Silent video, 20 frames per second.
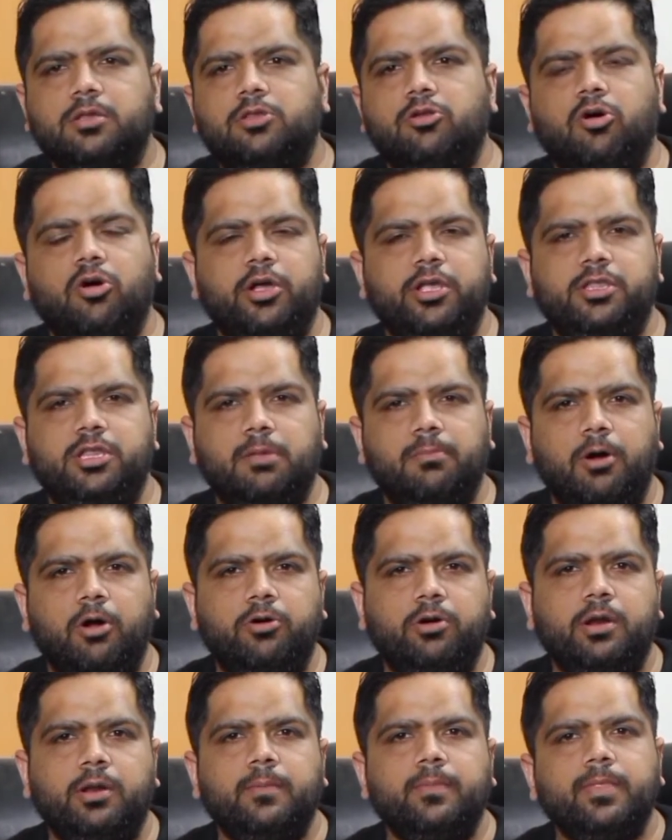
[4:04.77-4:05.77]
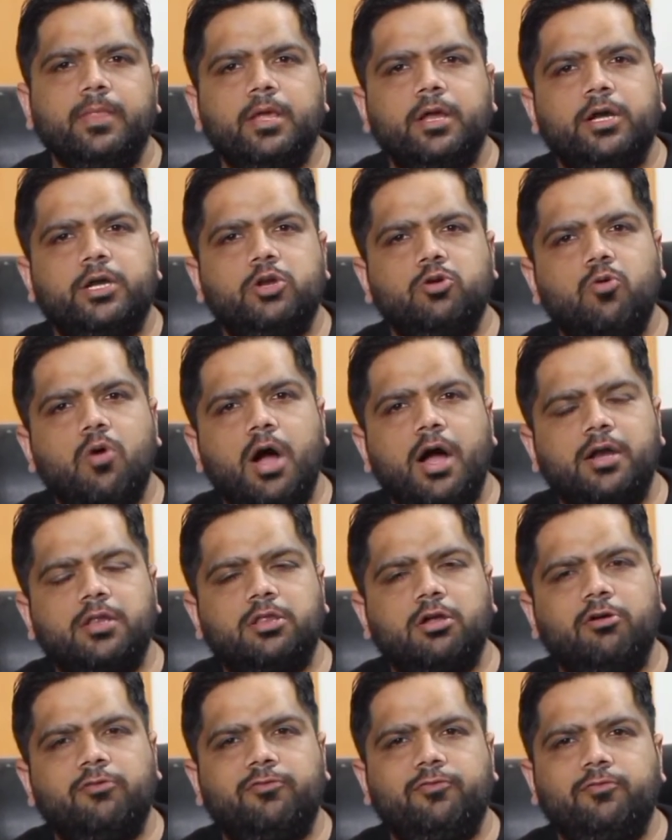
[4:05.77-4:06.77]
So it's about 2 hours
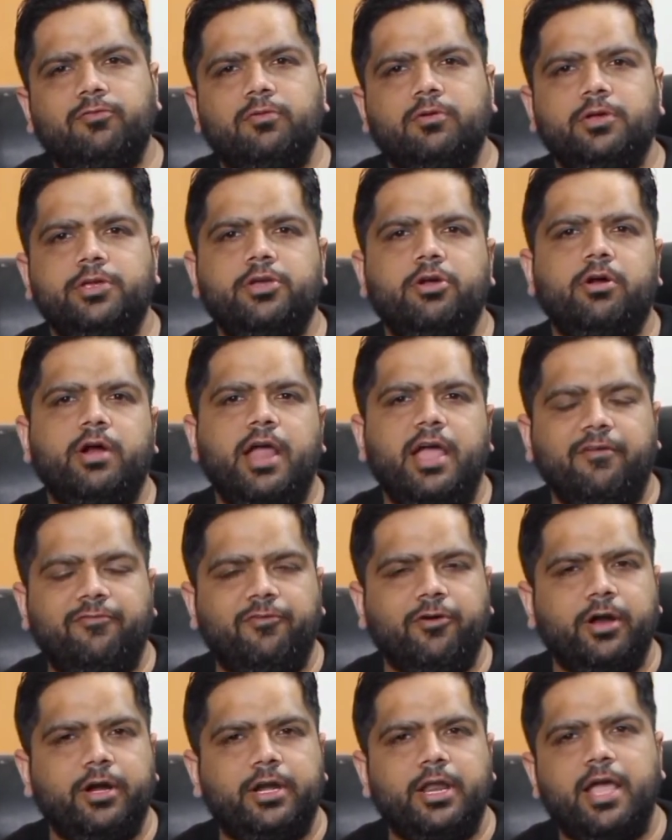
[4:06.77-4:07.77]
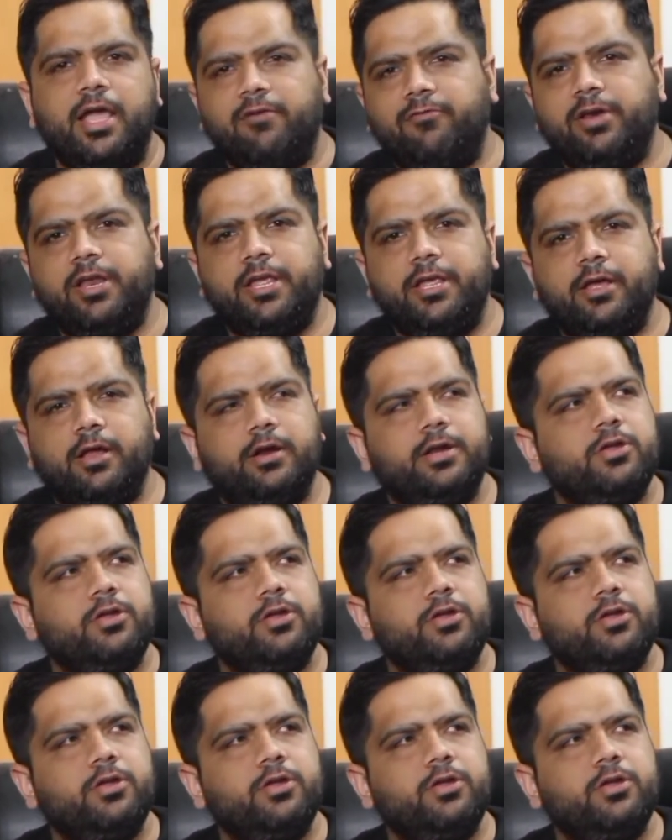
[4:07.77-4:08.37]
of your effort every year.